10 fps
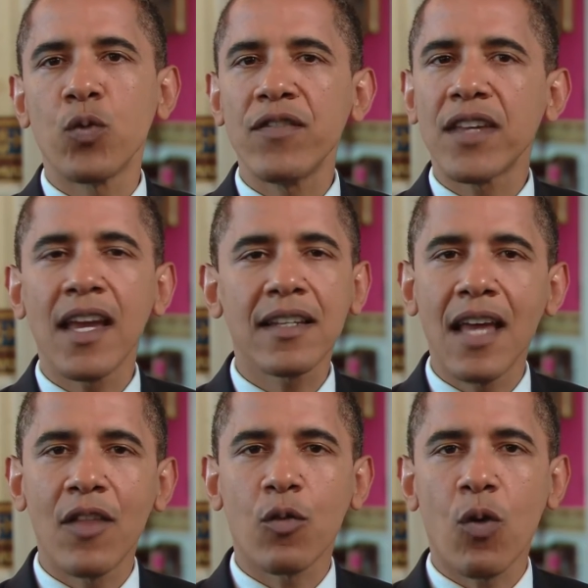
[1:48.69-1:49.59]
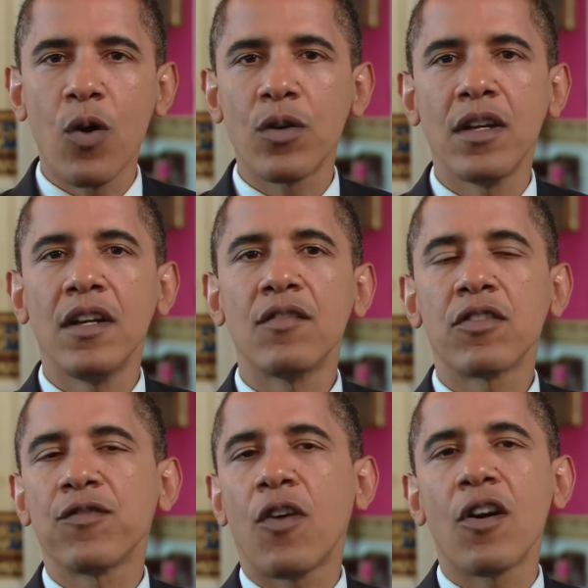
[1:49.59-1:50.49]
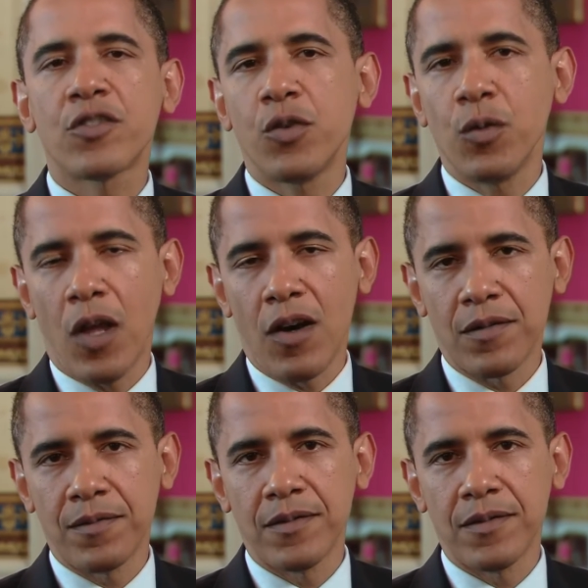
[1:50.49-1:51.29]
we've kicked down the road for far too long.